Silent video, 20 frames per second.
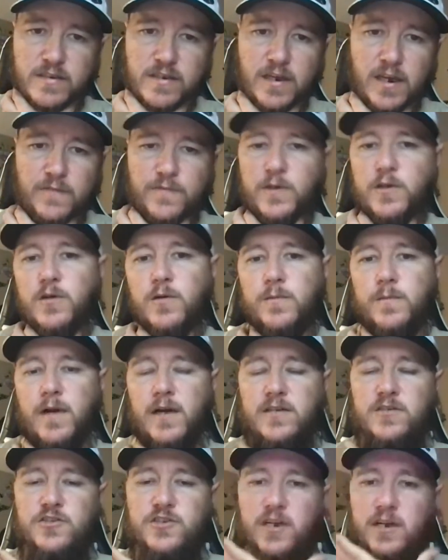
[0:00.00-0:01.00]
If you don't
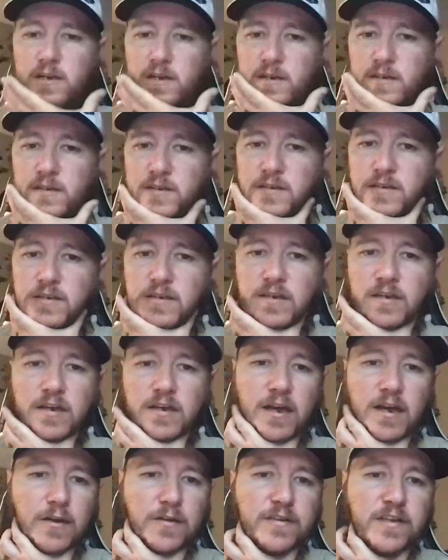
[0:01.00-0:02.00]
mind sharing.
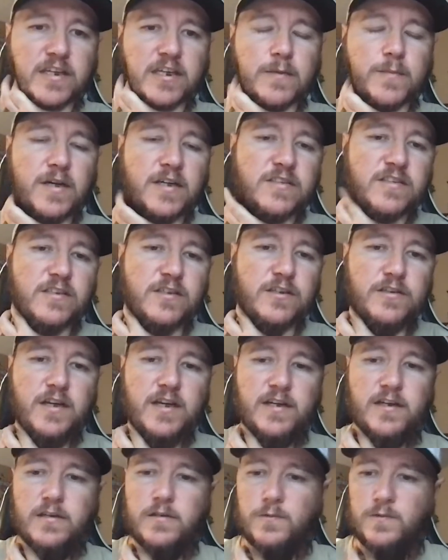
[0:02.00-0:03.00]
I don't think anybody's in your
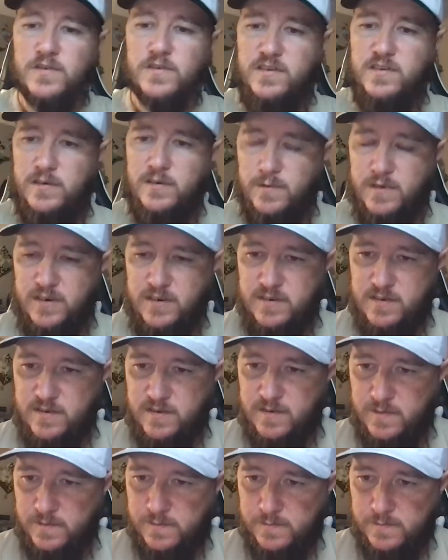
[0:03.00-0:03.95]
neck of the woods, anyways.